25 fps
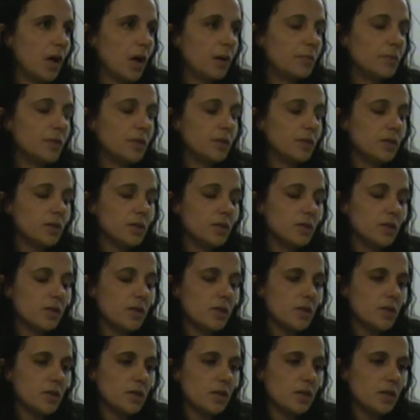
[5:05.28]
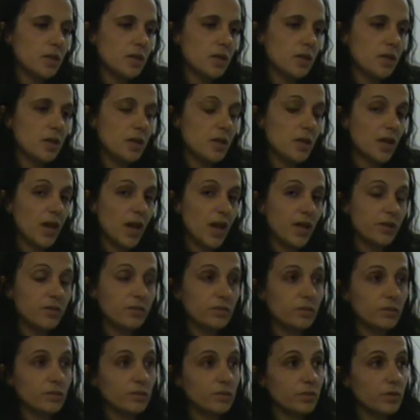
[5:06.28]
I mean, it
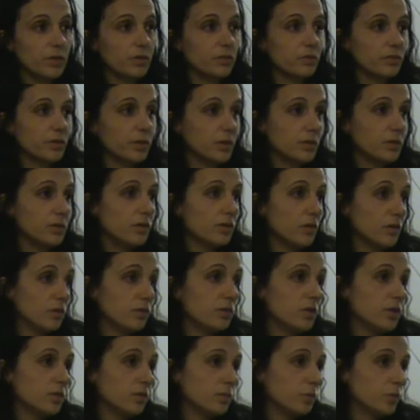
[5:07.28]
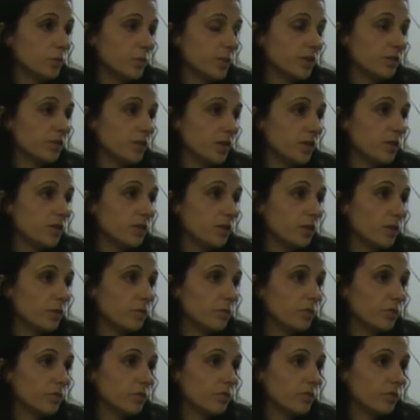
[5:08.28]
has a reasonable budget in
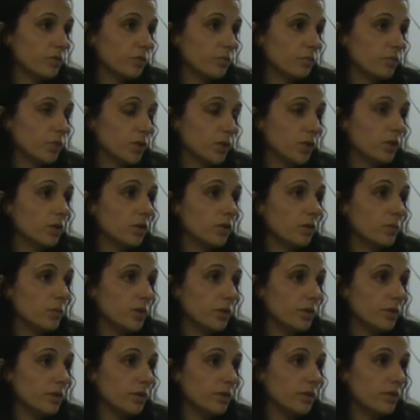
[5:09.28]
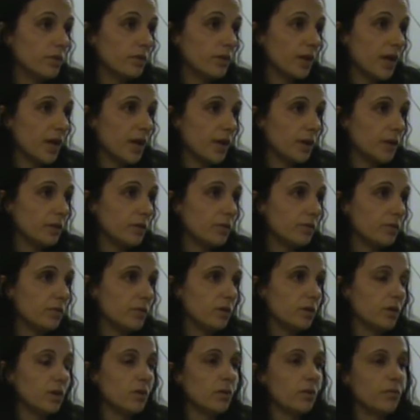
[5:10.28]
terms of procurement, and
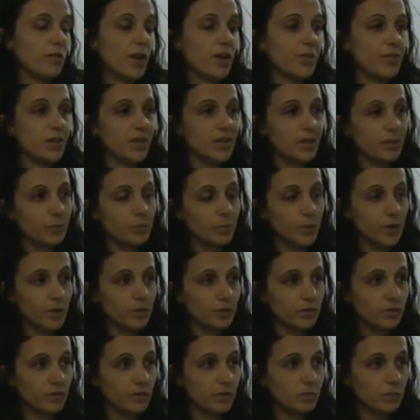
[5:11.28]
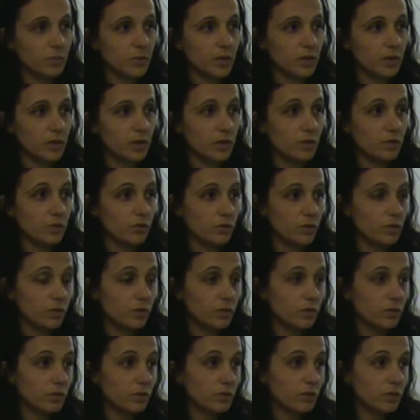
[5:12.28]
you know, around the Olympics there's been
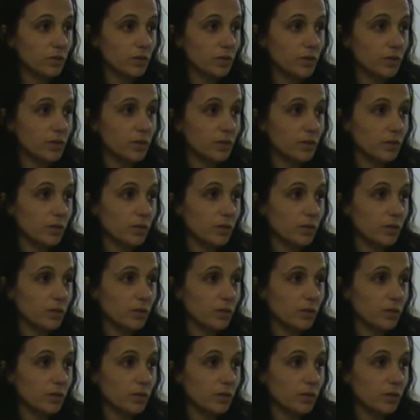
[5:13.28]
issues.